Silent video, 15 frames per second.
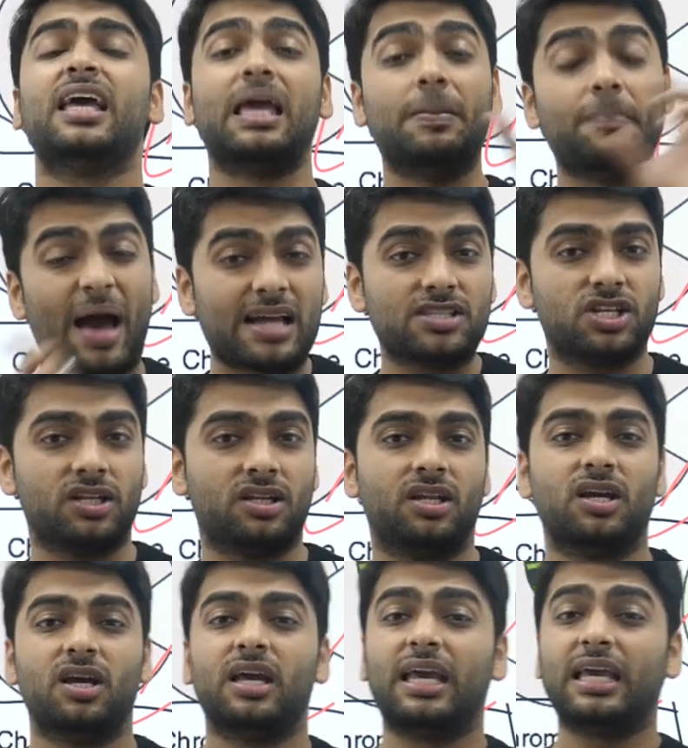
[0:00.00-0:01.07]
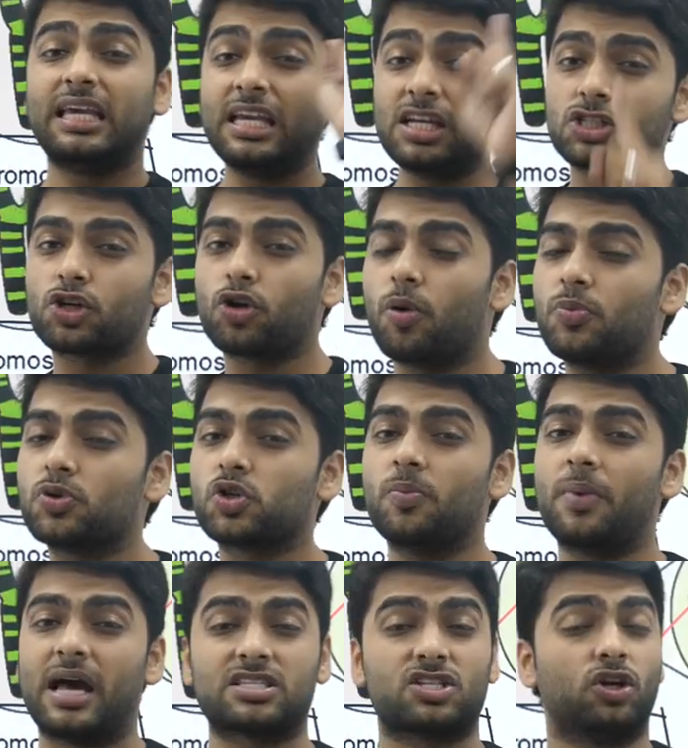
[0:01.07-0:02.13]
Imagine, each chromosome
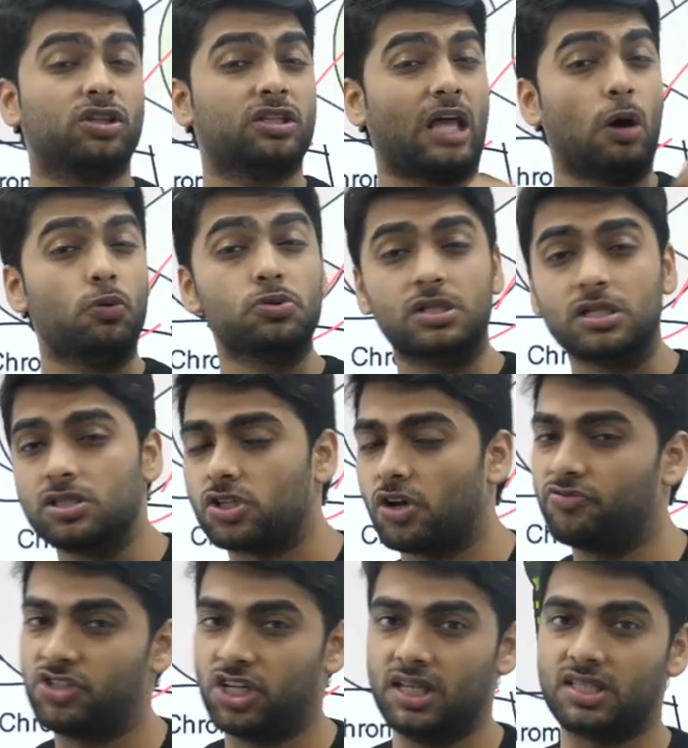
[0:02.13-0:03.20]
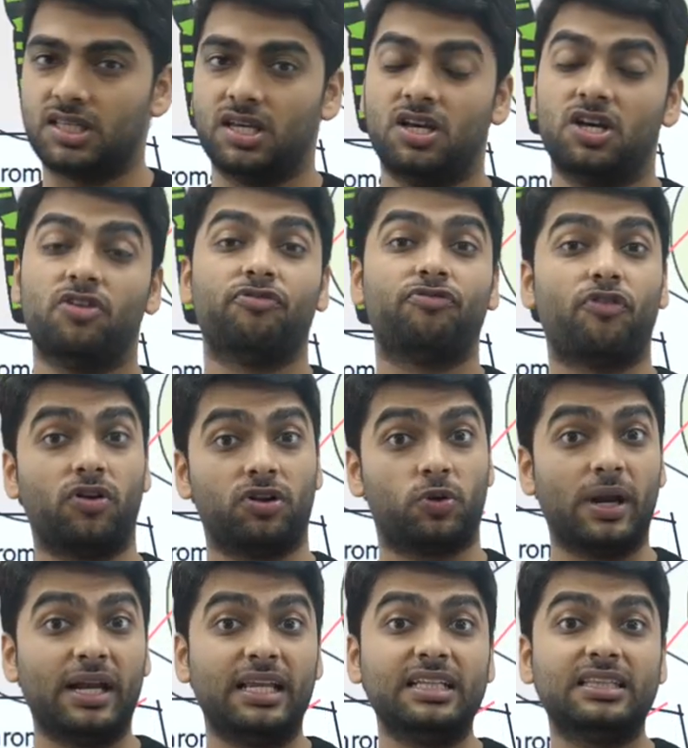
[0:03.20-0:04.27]
has got thousands of genes.
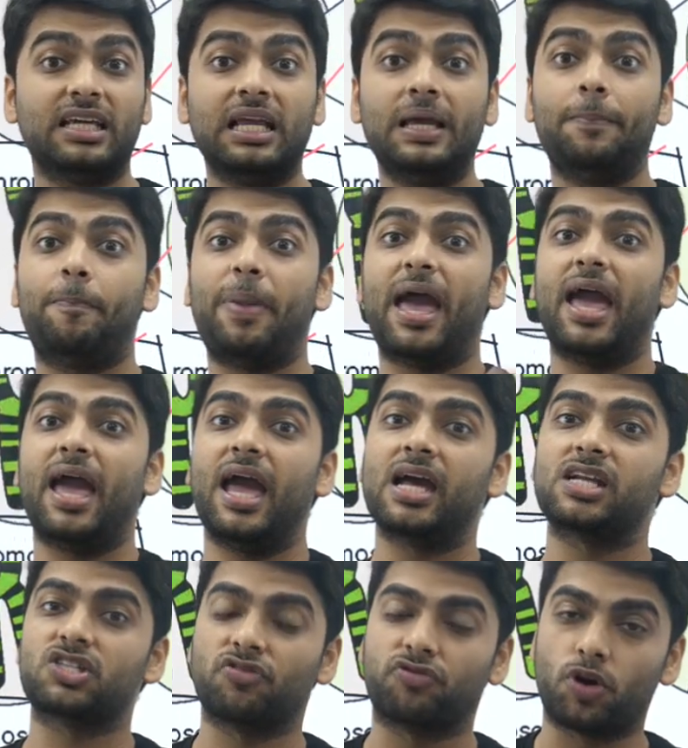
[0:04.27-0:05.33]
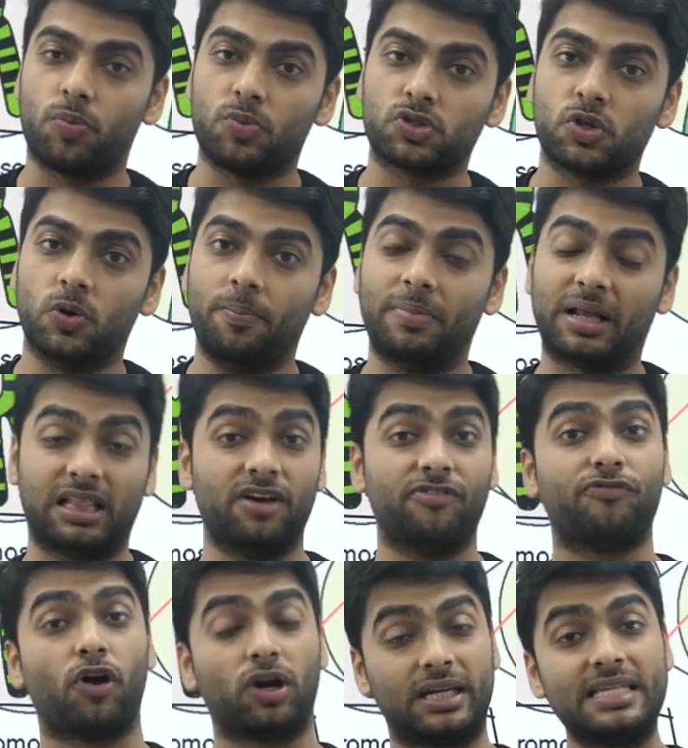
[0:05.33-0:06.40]
23 pairs of chromosome, matlab
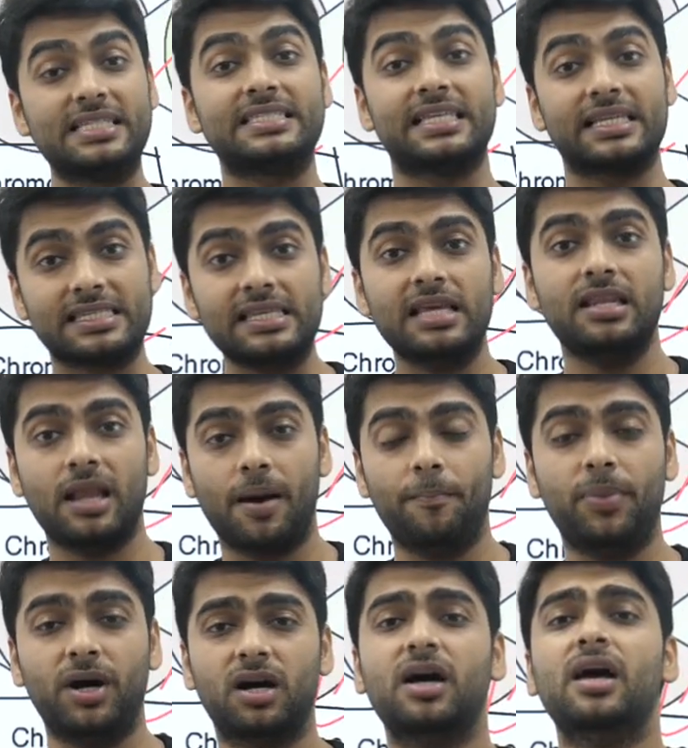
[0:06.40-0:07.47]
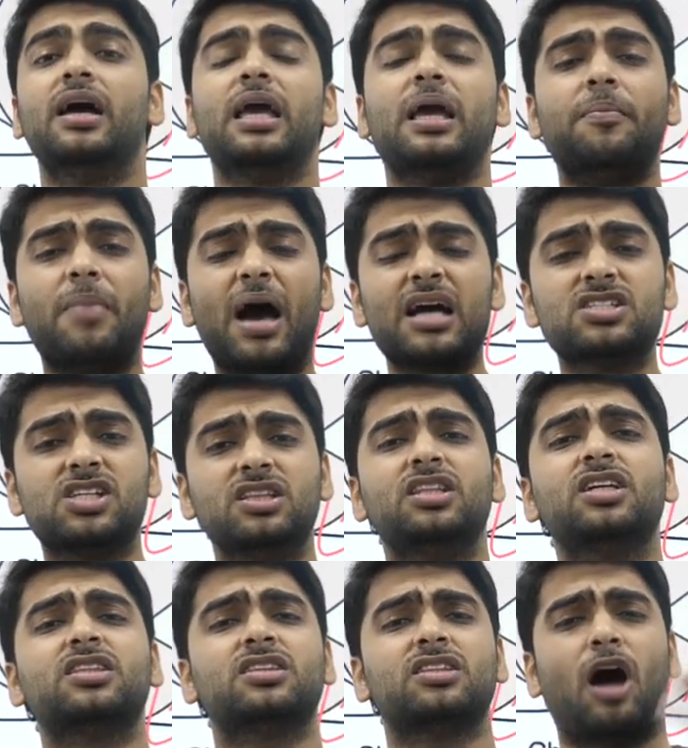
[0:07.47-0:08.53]
46 in number. Imagine
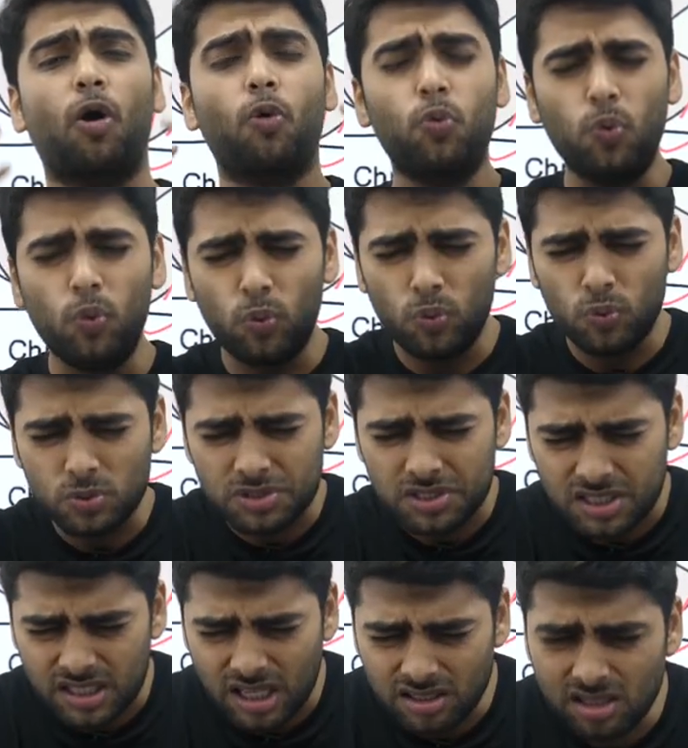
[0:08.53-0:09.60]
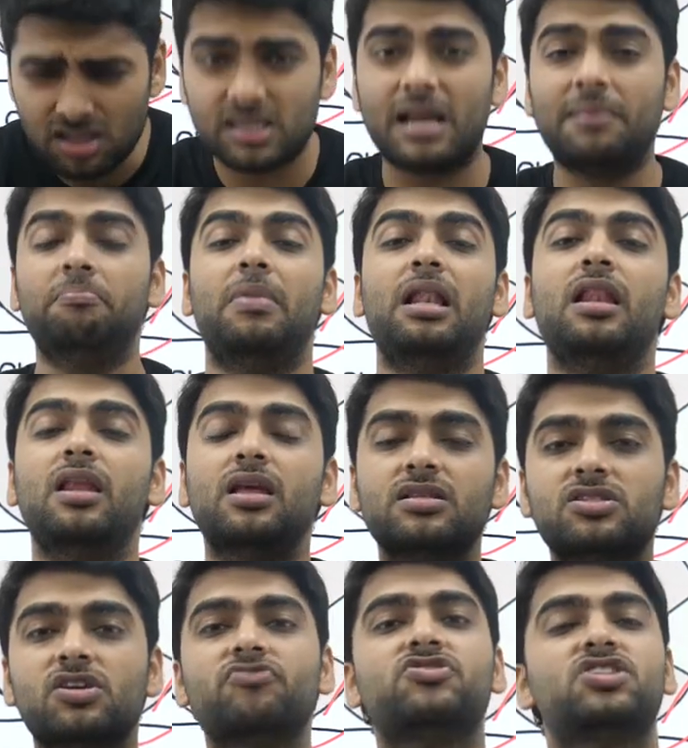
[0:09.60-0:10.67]
the thousands and
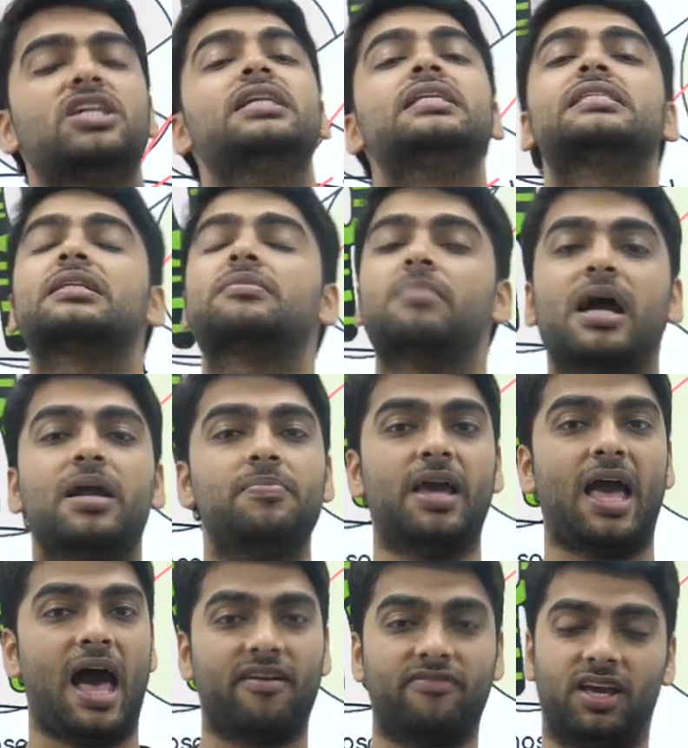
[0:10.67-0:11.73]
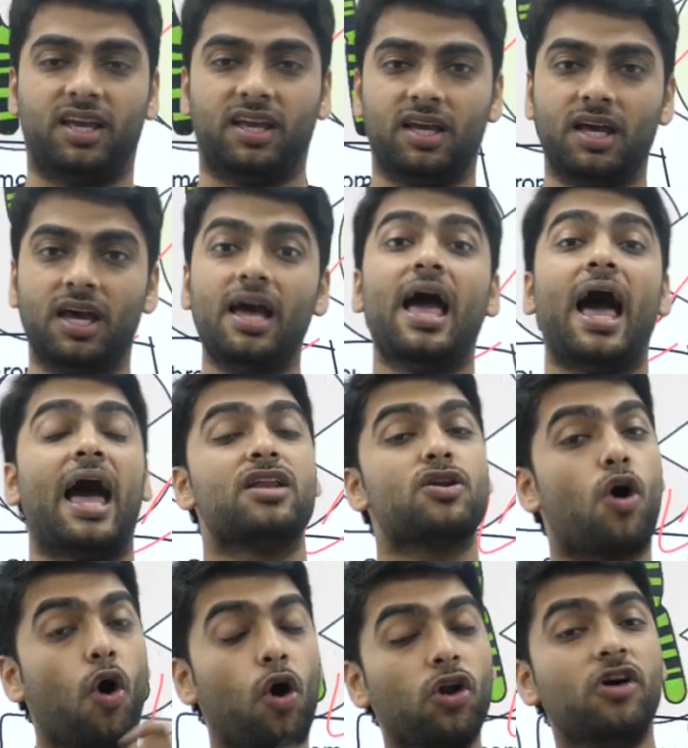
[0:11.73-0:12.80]
millions of genes it might be having. And
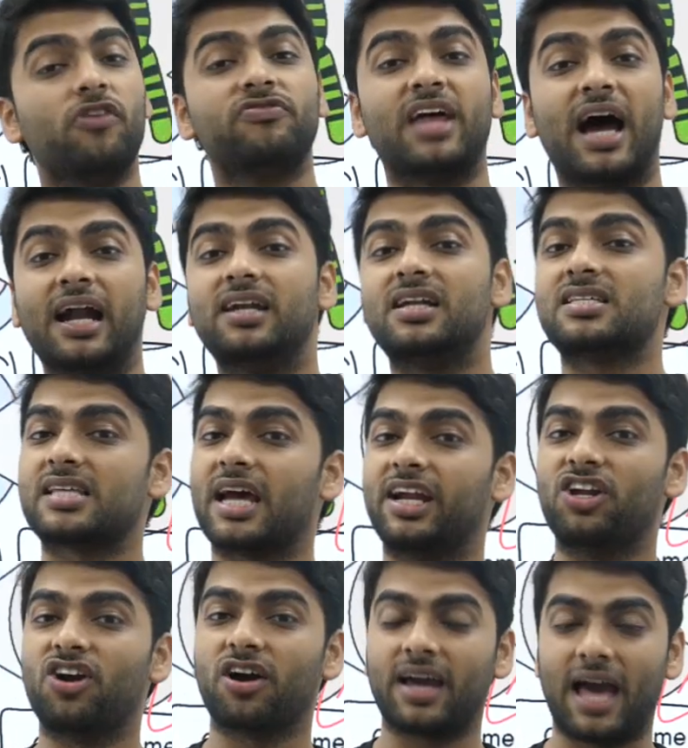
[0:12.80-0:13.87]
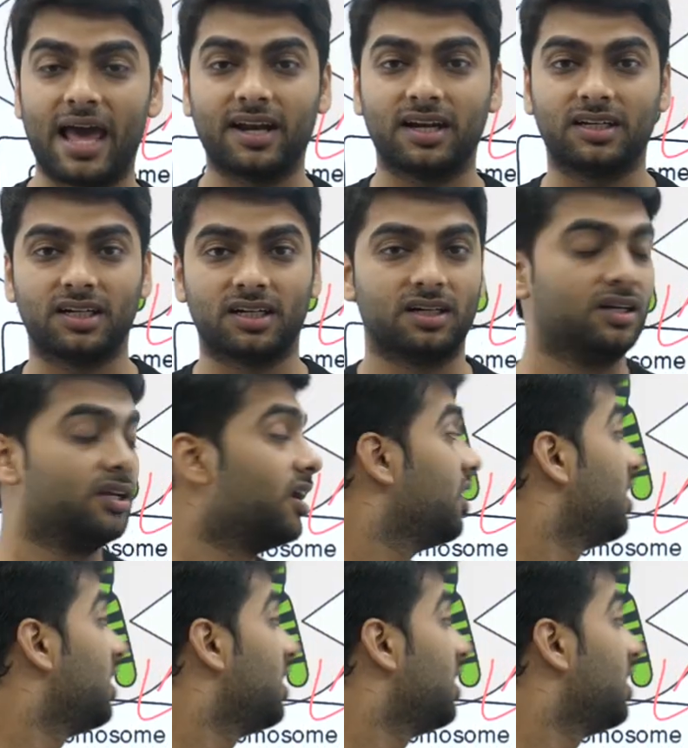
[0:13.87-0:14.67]
all of that decide your character.